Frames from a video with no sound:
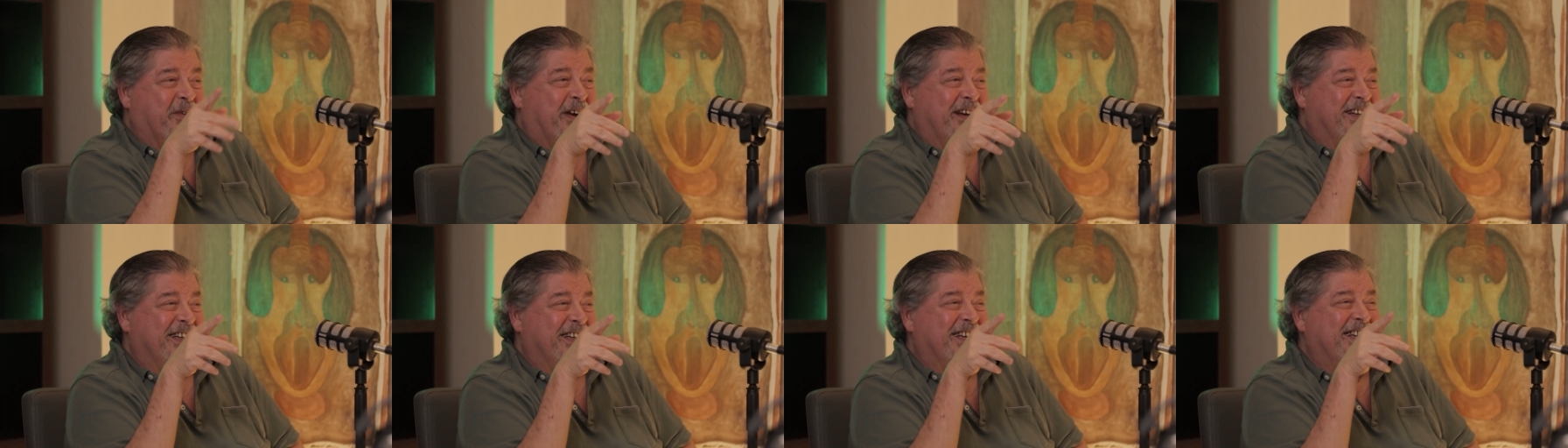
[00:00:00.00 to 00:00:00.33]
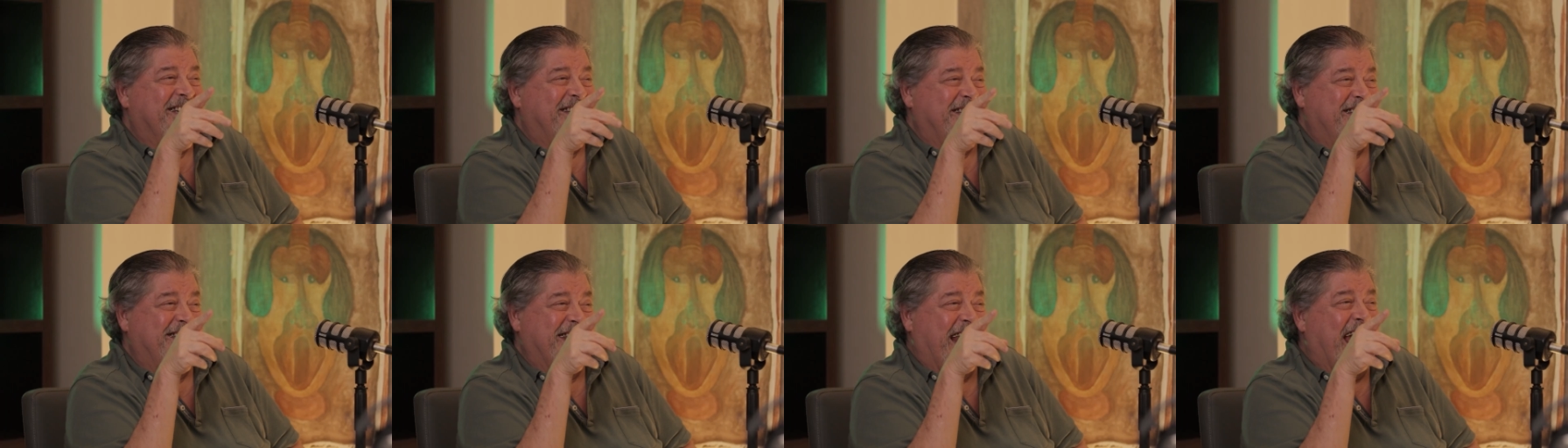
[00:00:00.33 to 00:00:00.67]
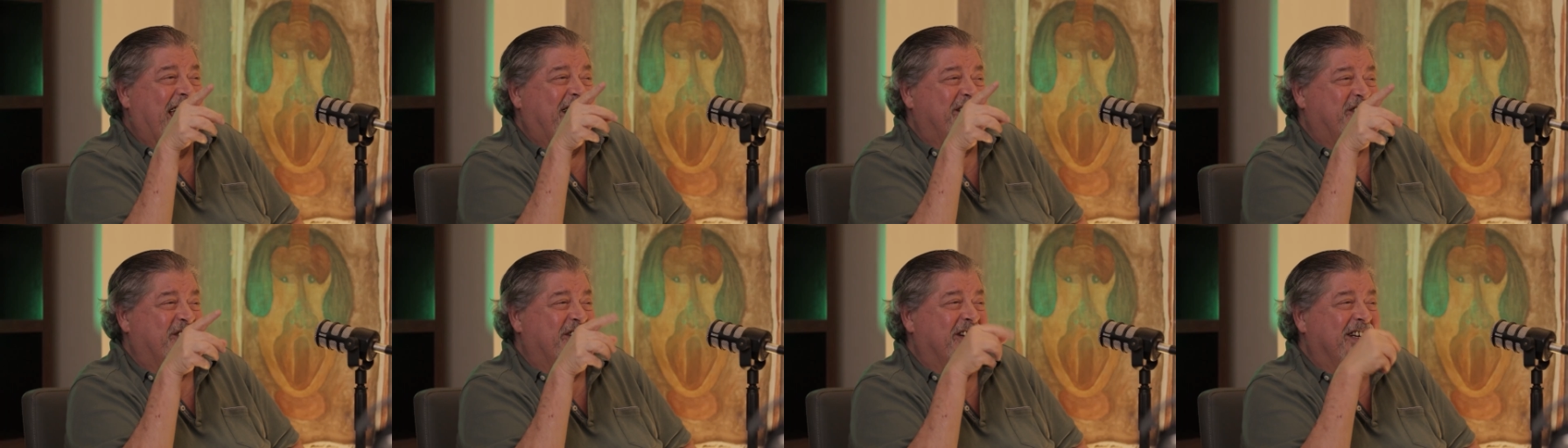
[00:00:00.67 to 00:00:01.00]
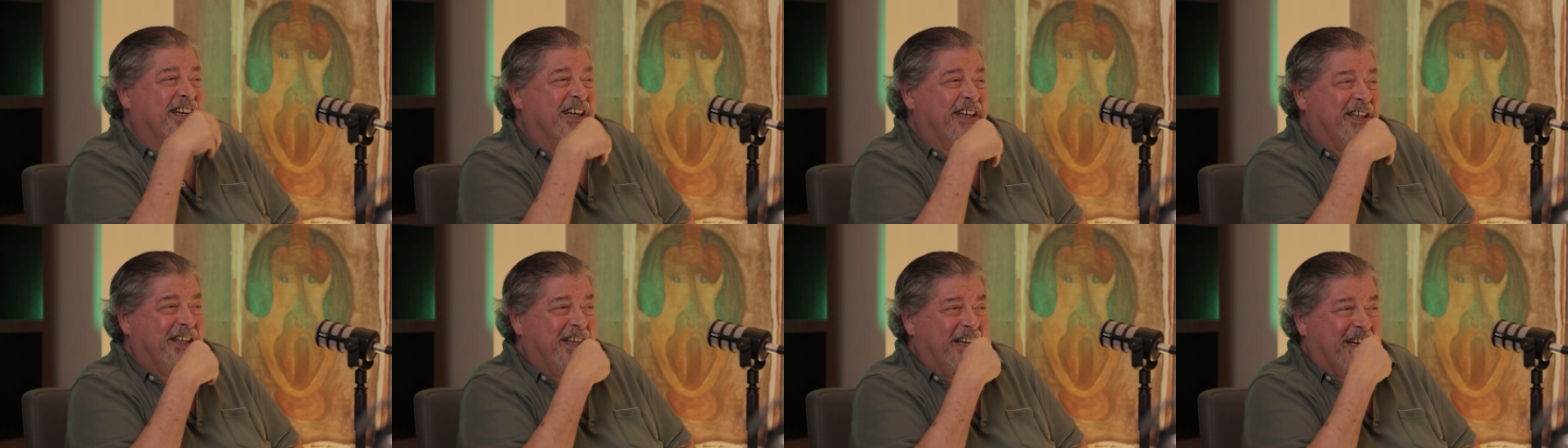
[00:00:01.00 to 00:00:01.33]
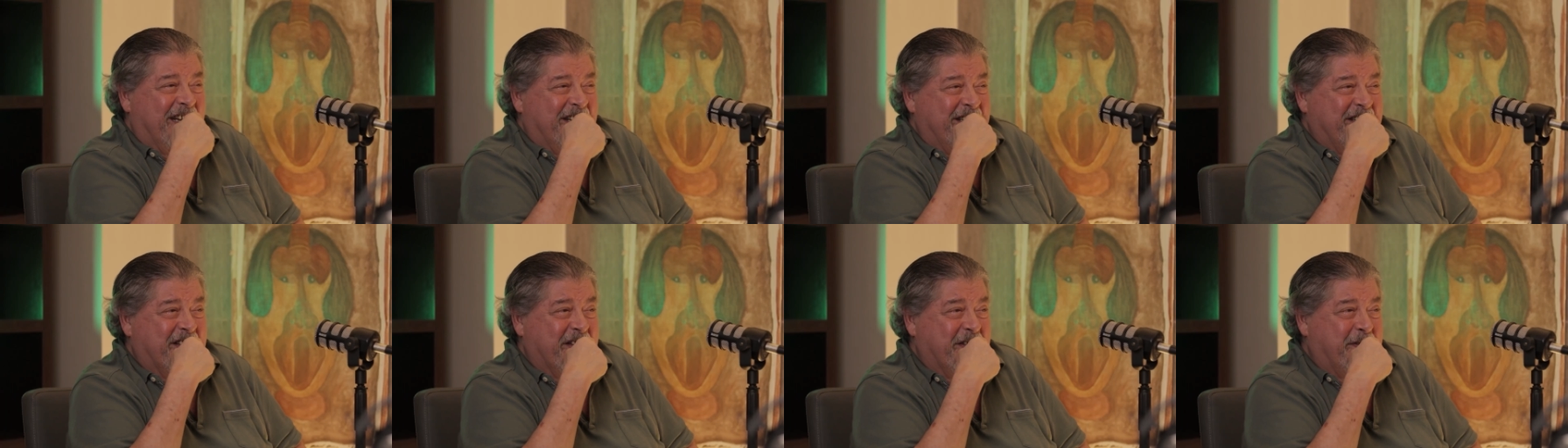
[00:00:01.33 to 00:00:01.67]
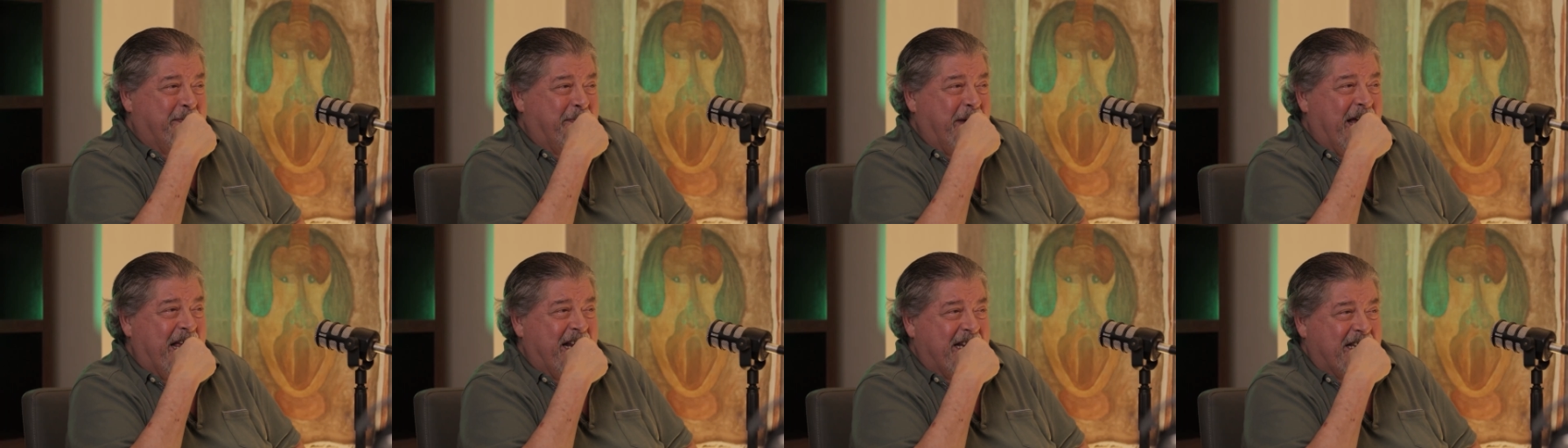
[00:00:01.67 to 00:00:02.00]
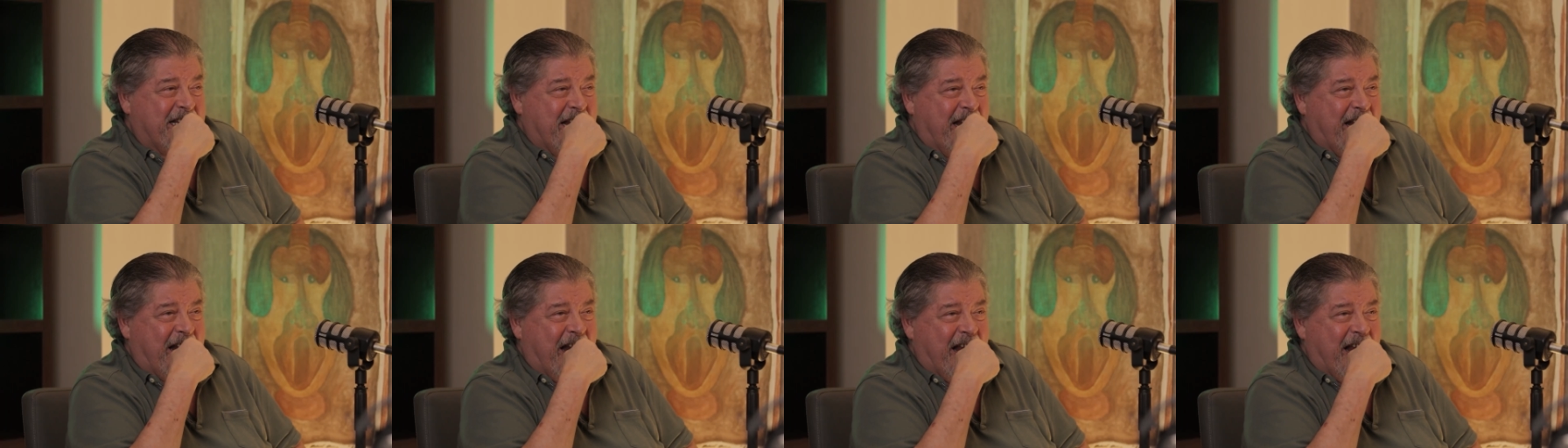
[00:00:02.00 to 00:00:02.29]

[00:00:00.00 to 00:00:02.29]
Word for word: This one. This is action and uh, suspense.